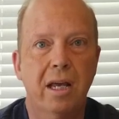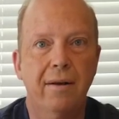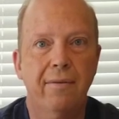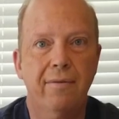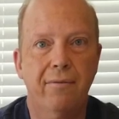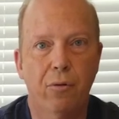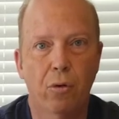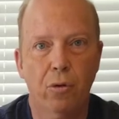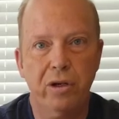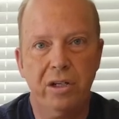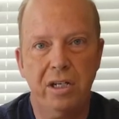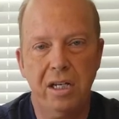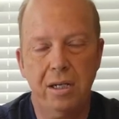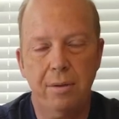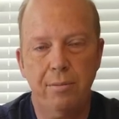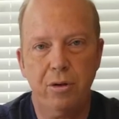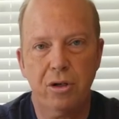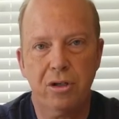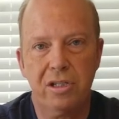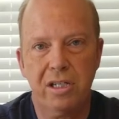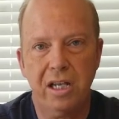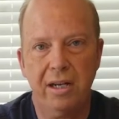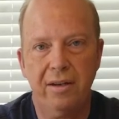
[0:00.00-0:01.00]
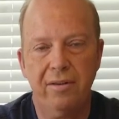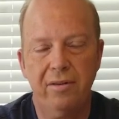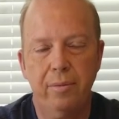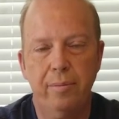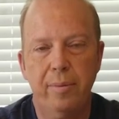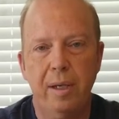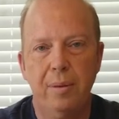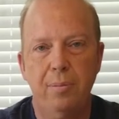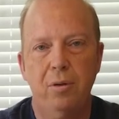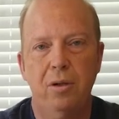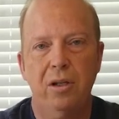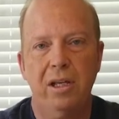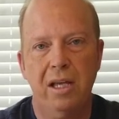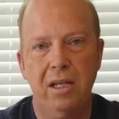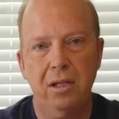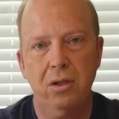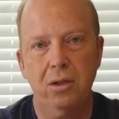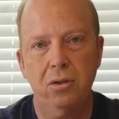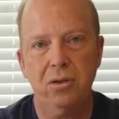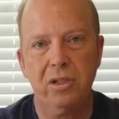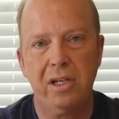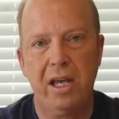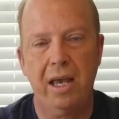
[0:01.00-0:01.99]
14% of the people in
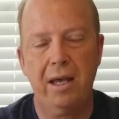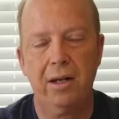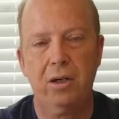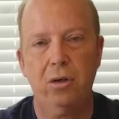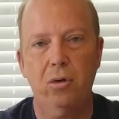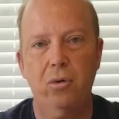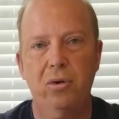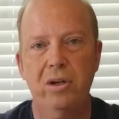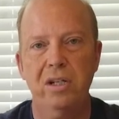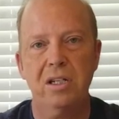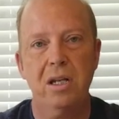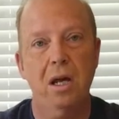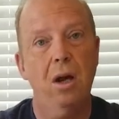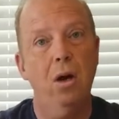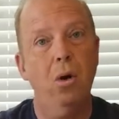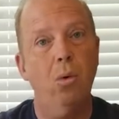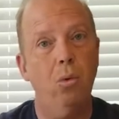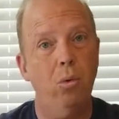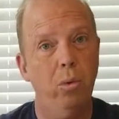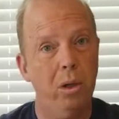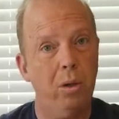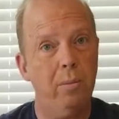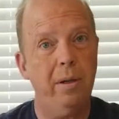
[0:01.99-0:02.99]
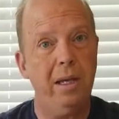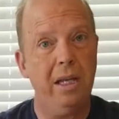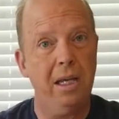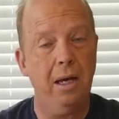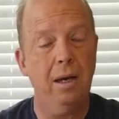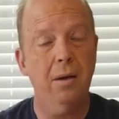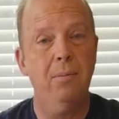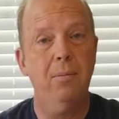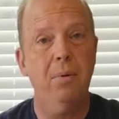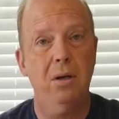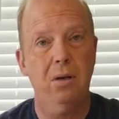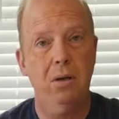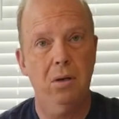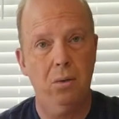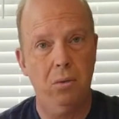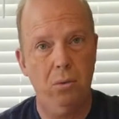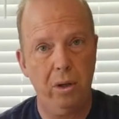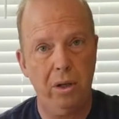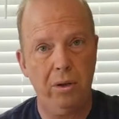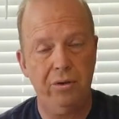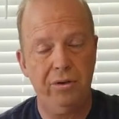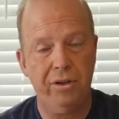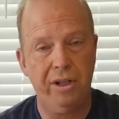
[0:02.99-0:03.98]
those categories will become
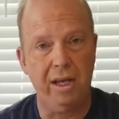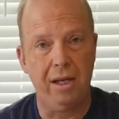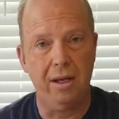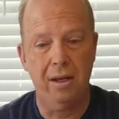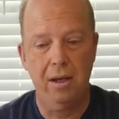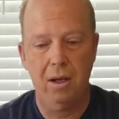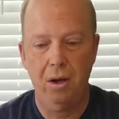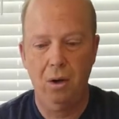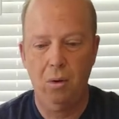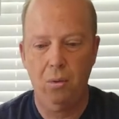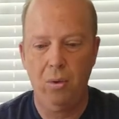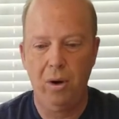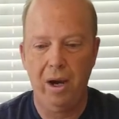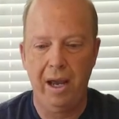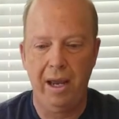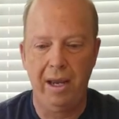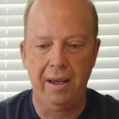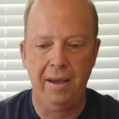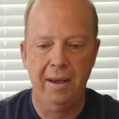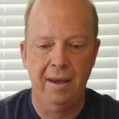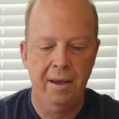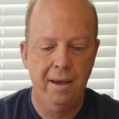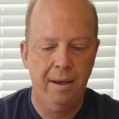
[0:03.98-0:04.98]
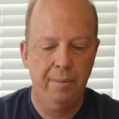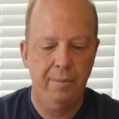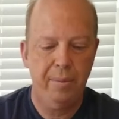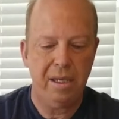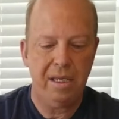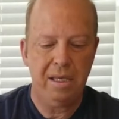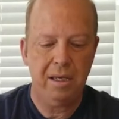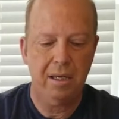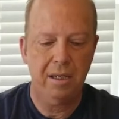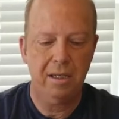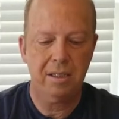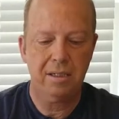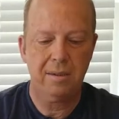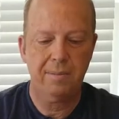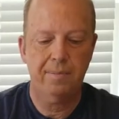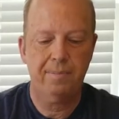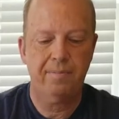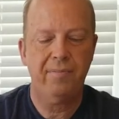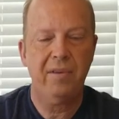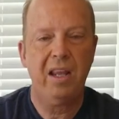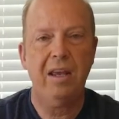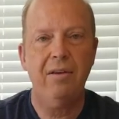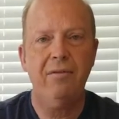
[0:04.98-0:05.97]
wealthy. Why?
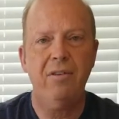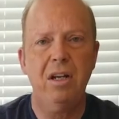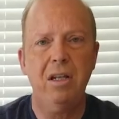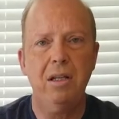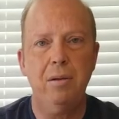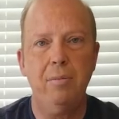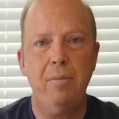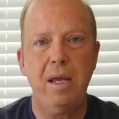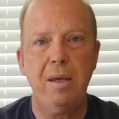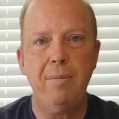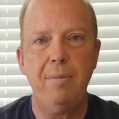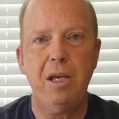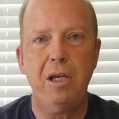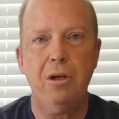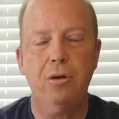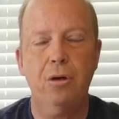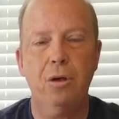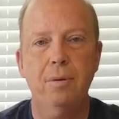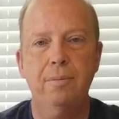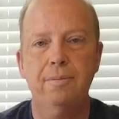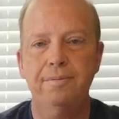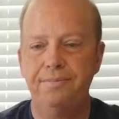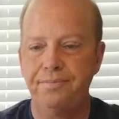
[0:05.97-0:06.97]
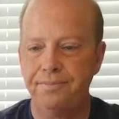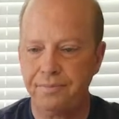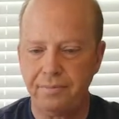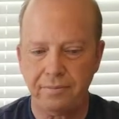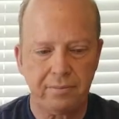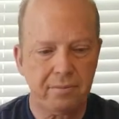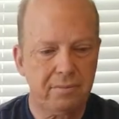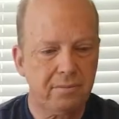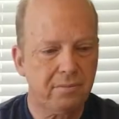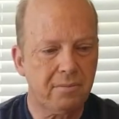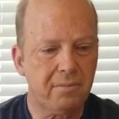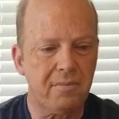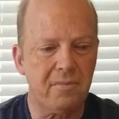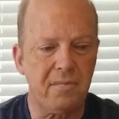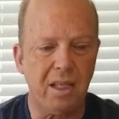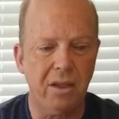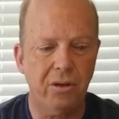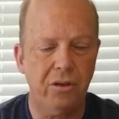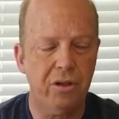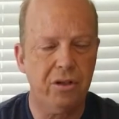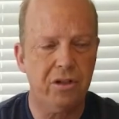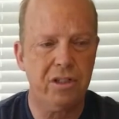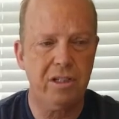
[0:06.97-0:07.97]
Because even in the Mimi group,
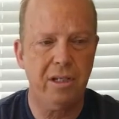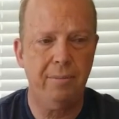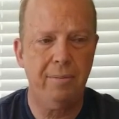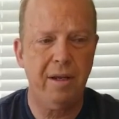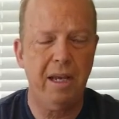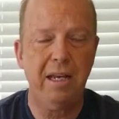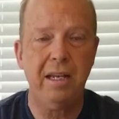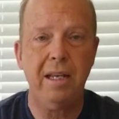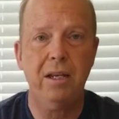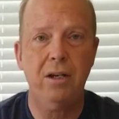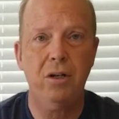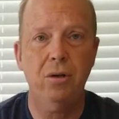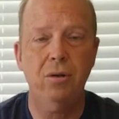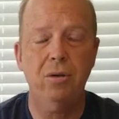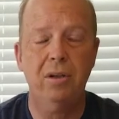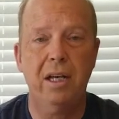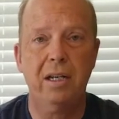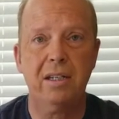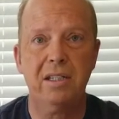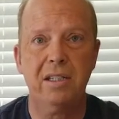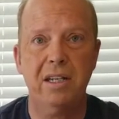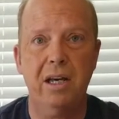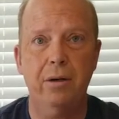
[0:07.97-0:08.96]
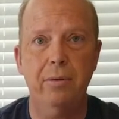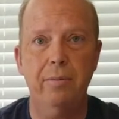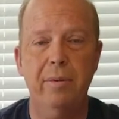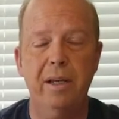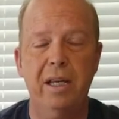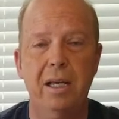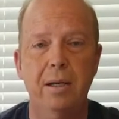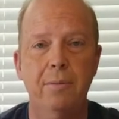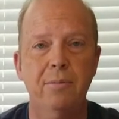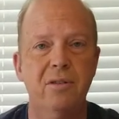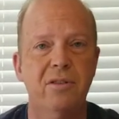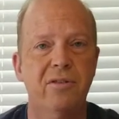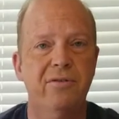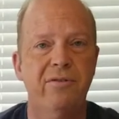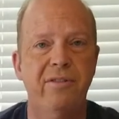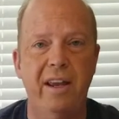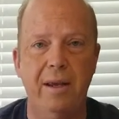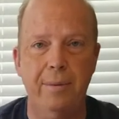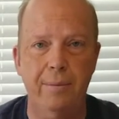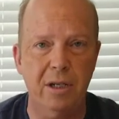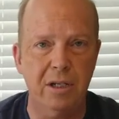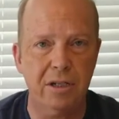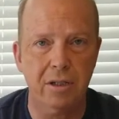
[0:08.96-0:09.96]
there's some idiot who lucks out and becomes
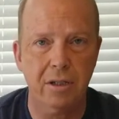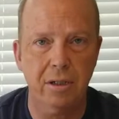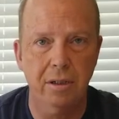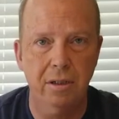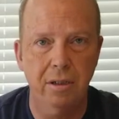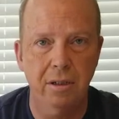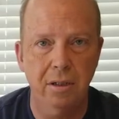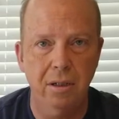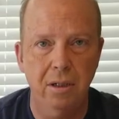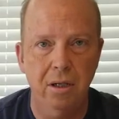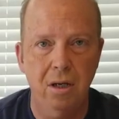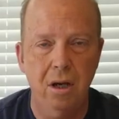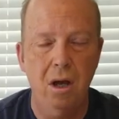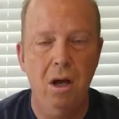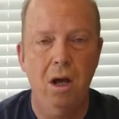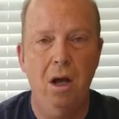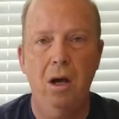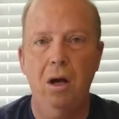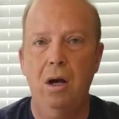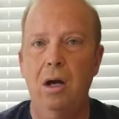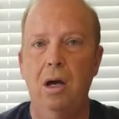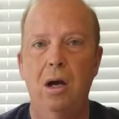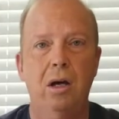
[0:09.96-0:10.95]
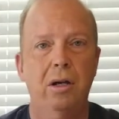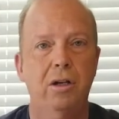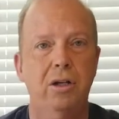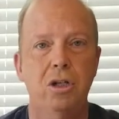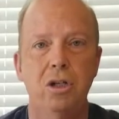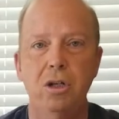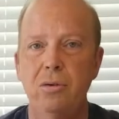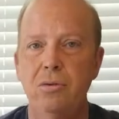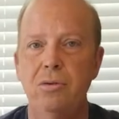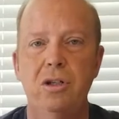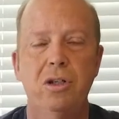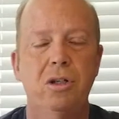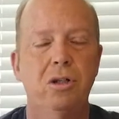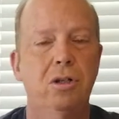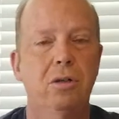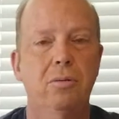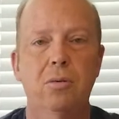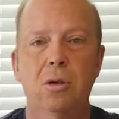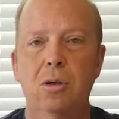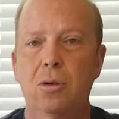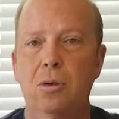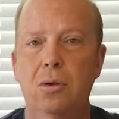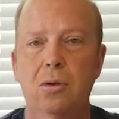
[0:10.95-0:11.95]
famous on YouTube,
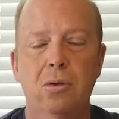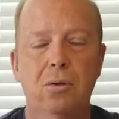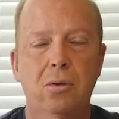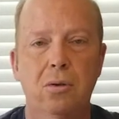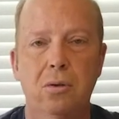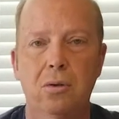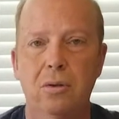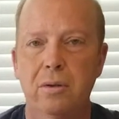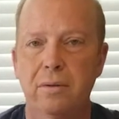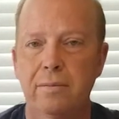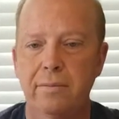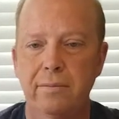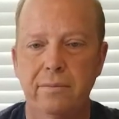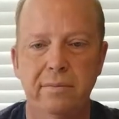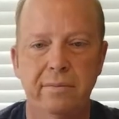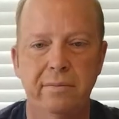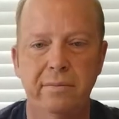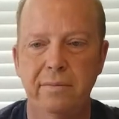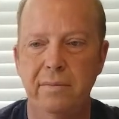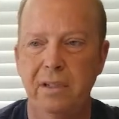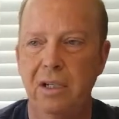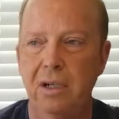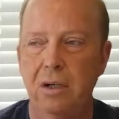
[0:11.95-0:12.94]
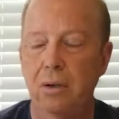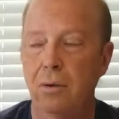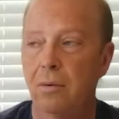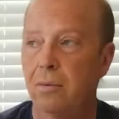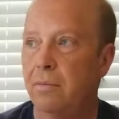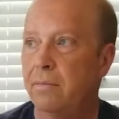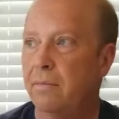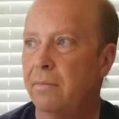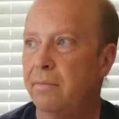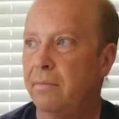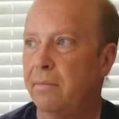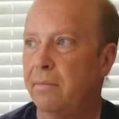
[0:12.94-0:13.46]
or you know,